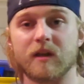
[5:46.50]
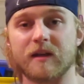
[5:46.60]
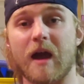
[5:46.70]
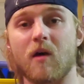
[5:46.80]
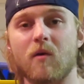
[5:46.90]

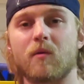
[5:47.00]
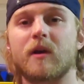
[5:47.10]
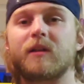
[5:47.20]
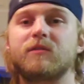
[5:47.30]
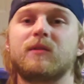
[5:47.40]
now what we're
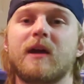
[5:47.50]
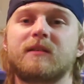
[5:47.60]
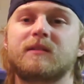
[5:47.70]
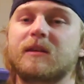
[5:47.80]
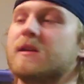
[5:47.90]
going to do
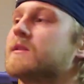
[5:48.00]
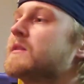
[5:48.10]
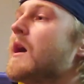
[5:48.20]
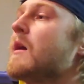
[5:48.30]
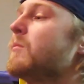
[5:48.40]
next is
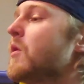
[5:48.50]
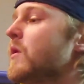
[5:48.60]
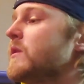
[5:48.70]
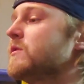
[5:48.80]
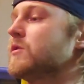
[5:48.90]
I'm
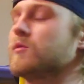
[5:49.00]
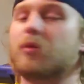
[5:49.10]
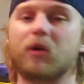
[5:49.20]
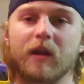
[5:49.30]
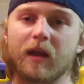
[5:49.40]
going to
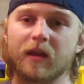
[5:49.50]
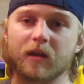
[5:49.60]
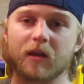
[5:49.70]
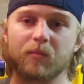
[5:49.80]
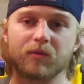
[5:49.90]
put a
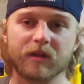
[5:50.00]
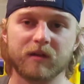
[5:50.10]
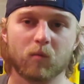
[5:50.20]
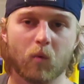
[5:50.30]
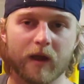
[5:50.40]

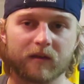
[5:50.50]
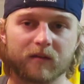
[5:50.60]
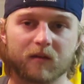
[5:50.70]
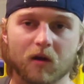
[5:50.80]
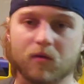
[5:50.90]
complete white
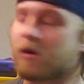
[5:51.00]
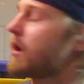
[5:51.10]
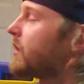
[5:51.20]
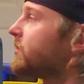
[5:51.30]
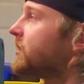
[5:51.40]
coat
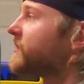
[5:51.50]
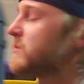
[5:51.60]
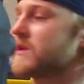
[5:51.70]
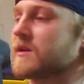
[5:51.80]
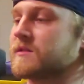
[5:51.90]
on this
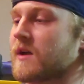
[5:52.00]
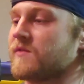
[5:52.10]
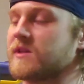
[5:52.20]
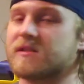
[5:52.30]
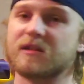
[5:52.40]
because
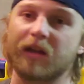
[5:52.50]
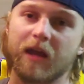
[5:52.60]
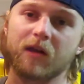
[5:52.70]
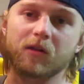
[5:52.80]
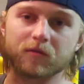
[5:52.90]
obviously
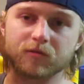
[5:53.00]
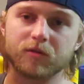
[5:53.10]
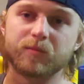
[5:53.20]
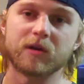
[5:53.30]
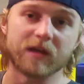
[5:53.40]
a clone
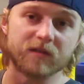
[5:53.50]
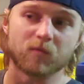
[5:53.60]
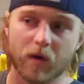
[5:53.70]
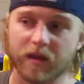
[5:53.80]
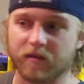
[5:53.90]
trooper is
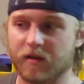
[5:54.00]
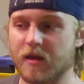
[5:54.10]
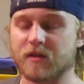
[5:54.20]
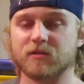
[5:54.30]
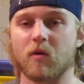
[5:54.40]
white.
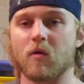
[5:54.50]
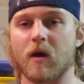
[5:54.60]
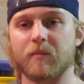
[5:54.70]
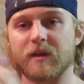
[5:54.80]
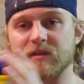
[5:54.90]
So
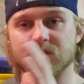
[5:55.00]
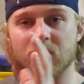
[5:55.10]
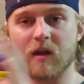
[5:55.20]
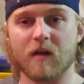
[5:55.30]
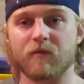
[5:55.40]
I'm going to
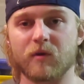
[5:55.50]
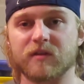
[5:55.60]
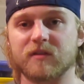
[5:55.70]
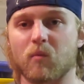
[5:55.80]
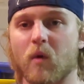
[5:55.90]
start off with
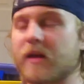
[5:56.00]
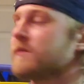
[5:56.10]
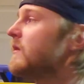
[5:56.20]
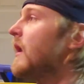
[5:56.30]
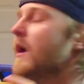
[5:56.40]
some
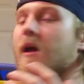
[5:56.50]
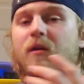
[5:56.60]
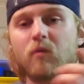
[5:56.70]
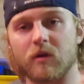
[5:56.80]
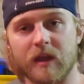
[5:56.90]
white
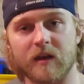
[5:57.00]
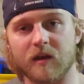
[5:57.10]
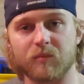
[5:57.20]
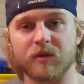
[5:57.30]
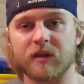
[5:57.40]
and we'll get it
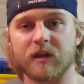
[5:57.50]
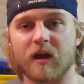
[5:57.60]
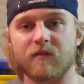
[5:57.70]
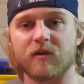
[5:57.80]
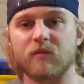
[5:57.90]
completely
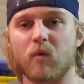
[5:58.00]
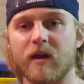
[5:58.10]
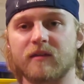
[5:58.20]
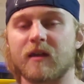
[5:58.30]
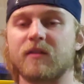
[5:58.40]
covered
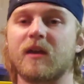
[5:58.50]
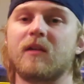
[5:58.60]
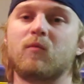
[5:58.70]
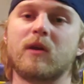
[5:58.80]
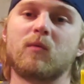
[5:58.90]
white, and
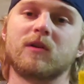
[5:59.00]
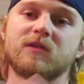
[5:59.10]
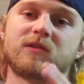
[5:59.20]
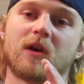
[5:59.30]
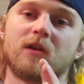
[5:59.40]
then we will
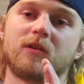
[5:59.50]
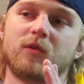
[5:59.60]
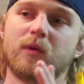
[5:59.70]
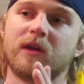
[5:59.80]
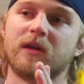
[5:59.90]
start
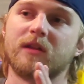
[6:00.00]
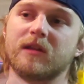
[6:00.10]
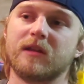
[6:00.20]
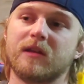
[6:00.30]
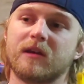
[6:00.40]
doing
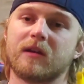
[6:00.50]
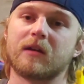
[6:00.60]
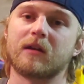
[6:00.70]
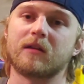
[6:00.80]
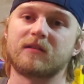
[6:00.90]
the
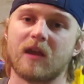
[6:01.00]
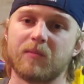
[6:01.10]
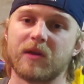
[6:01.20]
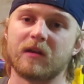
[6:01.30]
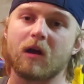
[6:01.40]

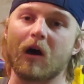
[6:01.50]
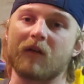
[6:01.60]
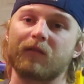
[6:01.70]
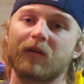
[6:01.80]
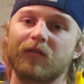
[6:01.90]
taping
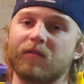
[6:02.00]
off of